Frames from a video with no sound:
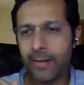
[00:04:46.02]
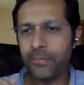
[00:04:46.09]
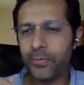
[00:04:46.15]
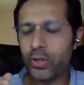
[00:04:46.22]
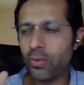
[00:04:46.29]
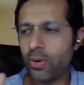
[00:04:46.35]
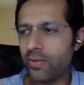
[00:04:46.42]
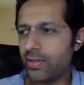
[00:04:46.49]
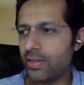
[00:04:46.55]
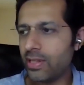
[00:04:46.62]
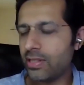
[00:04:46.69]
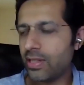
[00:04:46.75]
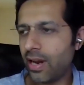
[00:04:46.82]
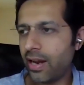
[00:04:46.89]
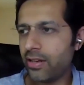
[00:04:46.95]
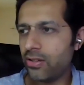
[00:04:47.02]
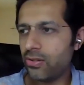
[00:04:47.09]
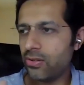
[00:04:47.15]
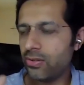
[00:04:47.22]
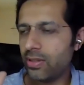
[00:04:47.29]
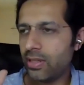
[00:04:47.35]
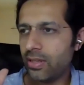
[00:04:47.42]
So one of the things that I
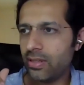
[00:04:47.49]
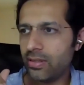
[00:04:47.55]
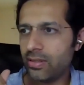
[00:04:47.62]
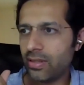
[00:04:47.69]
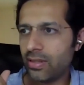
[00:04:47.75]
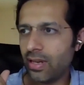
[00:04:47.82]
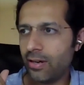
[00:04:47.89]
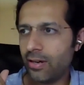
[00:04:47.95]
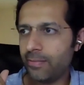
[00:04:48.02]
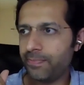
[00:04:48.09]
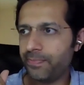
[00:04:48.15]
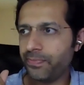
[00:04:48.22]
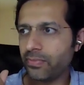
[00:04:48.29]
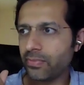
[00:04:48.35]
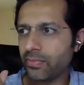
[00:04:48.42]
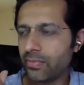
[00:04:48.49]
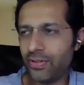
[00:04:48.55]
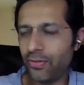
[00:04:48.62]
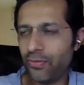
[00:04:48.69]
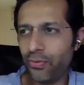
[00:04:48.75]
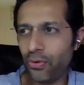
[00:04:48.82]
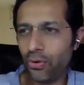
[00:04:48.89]
do is
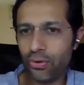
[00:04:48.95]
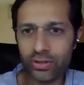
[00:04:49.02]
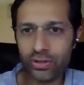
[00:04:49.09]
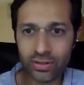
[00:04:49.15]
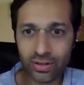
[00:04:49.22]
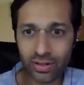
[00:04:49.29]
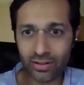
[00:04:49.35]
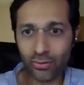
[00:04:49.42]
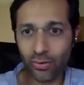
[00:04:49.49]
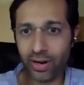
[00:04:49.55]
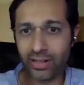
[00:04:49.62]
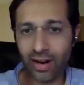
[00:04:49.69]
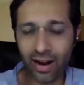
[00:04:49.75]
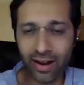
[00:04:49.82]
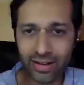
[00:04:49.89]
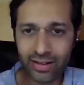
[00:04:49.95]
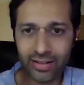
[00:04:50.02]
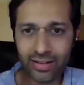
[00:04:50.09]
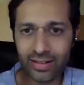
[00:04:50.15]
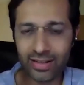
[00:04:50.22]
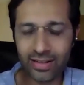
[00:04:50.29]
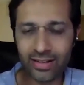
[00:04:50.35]
the flow is quite
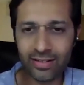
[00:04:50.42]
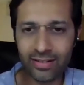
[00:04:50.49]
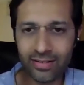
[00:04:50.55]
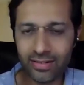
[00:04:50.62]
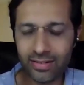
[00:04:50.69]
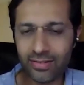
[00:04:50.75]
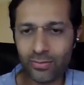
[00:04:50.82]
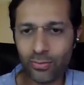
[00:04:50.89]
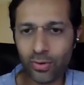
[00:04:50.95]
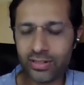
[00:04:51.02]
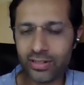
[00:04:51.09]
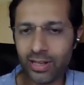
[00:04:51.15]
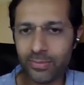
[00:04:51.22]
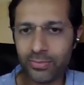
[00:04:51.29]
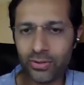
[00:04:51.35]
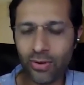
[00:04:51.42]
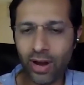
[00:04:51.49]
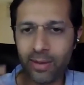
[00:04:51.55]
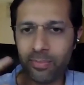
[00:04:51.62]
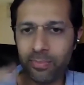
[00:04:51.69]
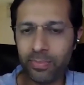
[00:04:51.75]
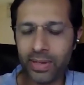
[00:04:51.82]
high in WhatsApp. So
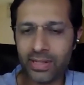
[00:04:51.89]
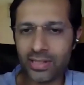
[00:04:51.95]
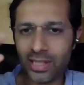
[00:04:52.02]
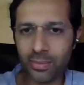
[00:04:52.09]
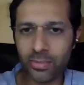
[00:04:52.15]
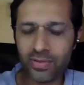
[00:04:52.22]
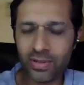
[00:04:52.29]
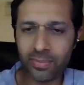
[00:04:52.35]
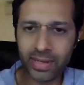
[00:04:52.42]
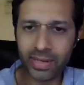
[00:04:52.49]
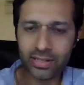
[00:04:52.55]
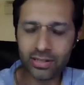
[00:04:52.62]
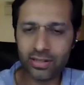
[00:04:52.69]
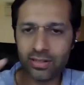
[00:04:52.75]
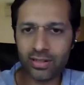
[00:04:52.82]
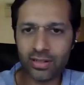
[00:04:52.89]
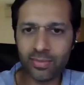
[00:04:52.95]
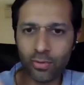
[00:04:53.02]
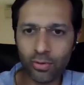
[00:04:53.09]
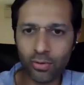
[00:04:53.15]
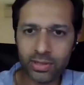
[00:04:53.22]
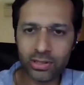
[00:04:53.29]
I pin some of the messages in the
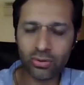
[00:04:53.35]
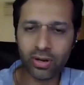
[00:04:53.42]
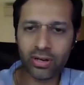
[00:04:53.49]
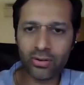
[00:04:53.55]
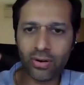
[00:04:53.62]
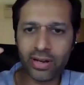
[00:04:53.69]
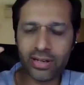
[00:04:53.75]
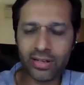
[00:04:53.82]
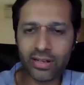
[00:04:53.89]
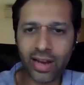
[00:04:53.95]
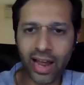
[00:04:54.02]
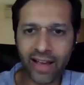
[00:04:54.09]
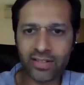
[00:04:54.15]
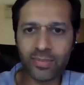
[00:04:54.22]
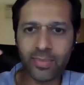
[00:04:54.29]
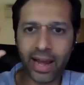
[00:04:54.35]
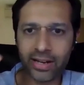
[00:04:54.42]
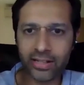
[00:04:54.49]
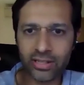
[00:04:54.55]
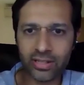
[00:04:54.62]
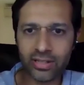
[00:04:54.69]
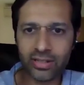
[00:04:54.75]
moment so I know I have some
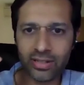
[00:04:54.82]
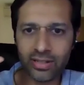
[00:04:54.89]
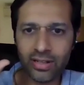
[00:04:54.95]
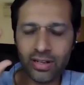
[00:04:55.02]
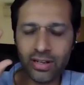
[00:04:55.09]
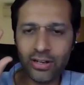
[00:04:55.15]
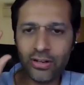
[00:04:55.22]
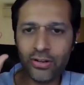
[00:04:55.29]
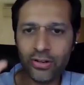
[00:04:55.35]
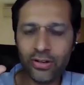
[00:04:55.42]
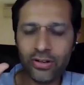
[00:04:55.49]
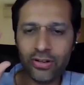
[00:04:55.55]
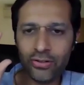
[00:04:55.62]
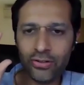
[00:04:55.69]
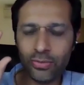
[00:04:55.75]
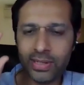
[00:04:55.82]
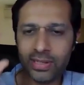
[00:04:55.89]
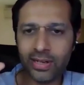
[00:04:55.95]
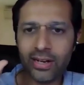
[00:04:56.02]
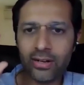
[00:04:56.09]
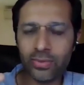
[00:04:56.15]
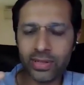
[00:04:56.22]
action to be
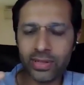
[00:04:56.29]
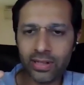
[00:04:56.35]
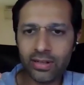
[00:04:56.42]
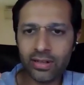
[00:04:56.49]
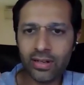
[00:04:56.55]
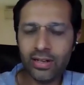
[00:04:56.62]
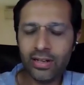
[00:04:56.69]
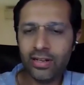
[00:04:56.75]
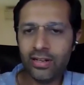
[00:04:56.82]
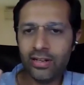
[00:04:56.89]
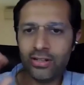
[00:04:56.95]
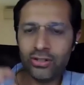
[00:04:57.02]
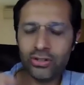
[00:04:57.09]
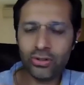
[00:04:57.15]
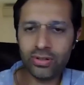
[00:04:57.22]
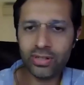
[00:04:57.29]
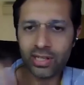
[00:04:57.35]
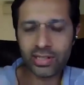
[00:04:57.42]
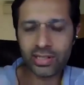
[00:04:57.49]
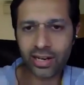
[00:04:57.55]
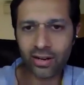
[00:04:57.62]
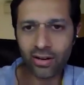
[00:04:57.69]
dealt with it. So it
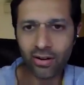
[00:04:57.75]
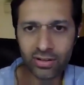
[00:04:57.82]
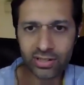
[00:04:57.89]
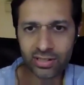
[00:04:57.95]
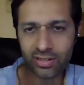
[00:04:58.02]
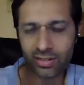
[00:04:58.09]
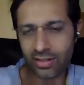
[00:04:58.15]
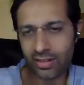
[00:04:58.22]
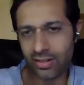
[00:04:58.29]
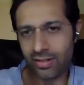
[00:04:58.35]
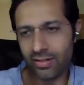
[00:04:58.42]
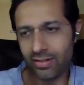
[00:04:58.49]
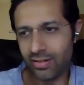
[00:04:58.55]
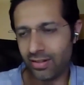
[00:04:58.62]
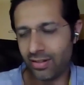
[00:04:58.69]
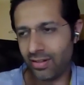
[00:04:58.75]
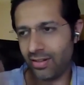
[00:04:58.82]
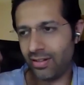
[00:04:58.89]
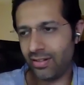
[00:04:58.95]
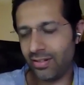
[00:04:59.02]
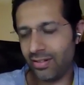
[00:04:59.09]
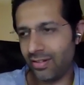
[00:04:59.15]
doesn't get lost in
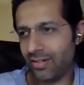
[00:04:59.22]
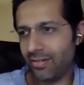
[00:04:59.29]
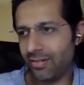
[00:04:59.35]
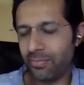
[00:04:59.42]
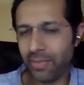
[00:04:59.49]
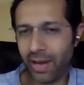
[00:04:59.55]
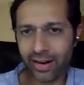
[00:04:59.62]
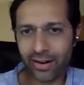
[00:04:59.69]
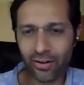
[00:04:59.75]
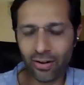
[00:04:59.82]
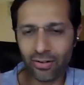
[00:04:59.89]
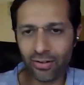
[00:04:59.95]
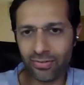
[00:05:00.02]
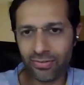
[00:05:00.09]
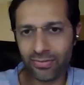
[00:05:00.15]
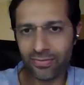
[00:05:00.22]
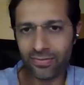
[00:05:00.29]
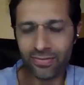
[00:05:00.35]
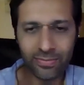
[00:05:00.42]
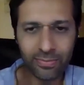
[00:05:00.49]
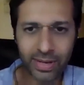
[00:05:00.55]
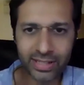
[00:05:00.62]
the backlog of
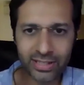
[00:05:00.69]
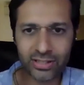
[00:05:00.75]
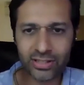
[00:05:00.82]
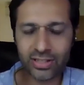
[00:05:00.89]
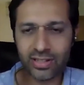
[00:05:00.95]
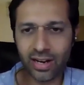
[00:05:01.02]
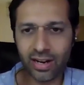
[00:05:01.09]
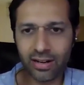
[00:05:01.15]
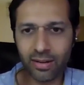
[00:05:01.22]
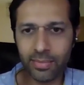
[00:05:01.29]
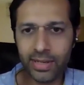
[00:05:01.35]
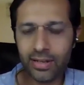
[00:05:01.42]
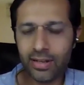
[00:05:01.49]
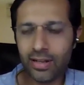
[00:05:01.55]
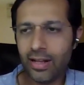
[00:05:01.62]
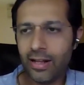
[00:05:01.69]
messages that are coming.